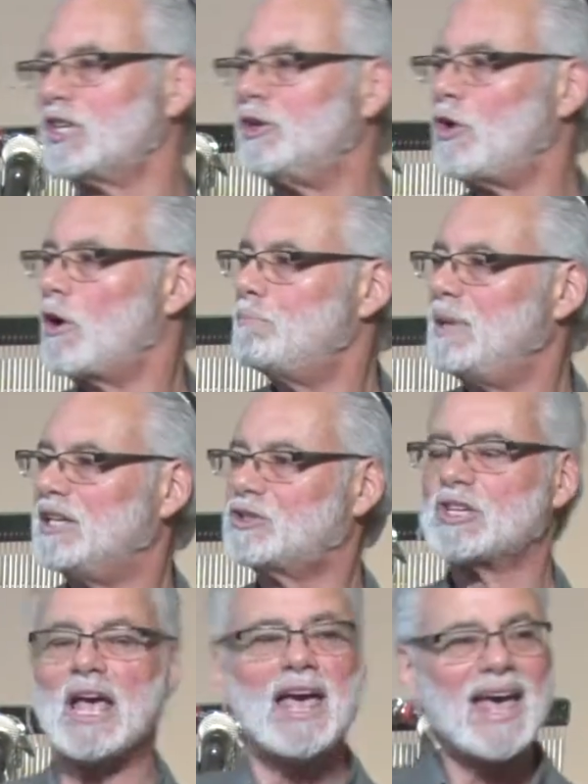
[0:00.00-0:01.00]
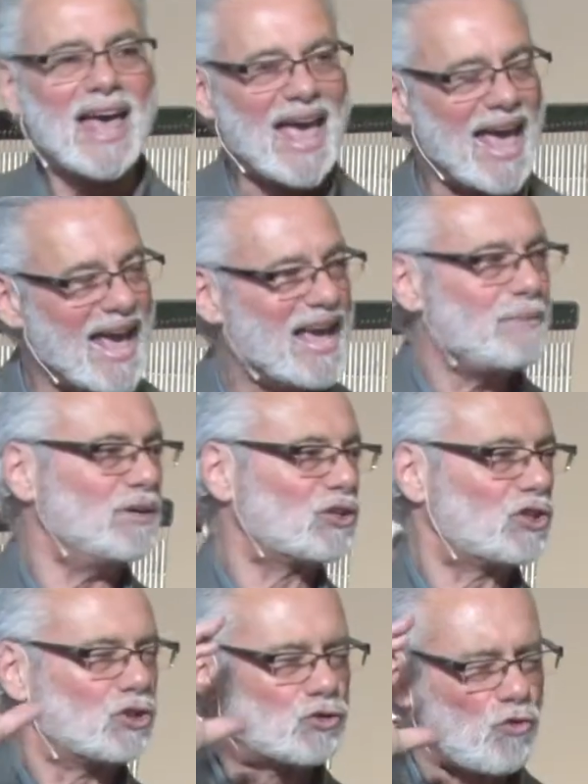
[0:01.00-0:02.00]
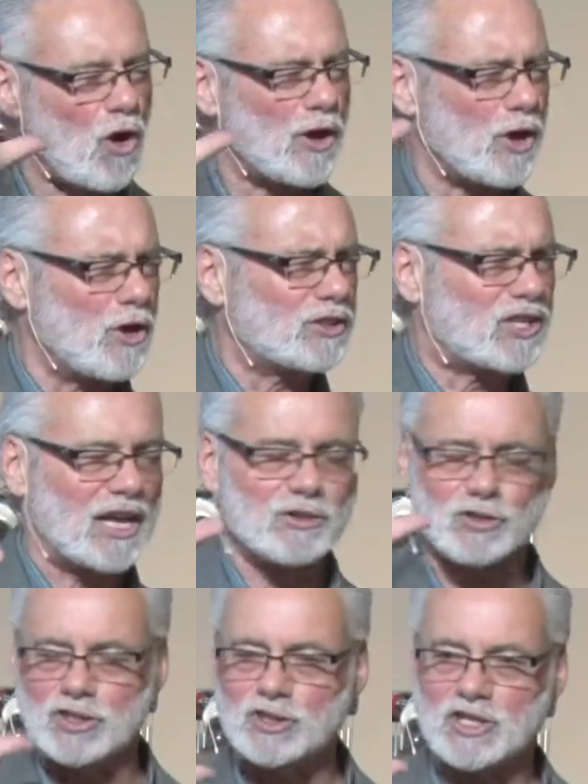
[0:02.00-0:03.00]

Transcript: in our midst. Amos is drawing our attention. He's